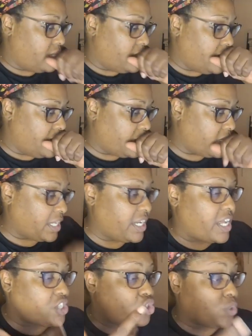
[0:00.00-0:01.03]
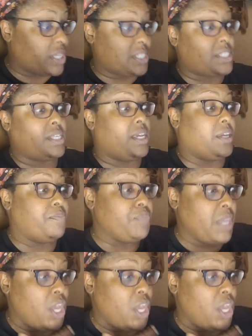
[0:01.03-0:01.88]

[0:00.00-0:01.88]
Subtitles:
And as you can see,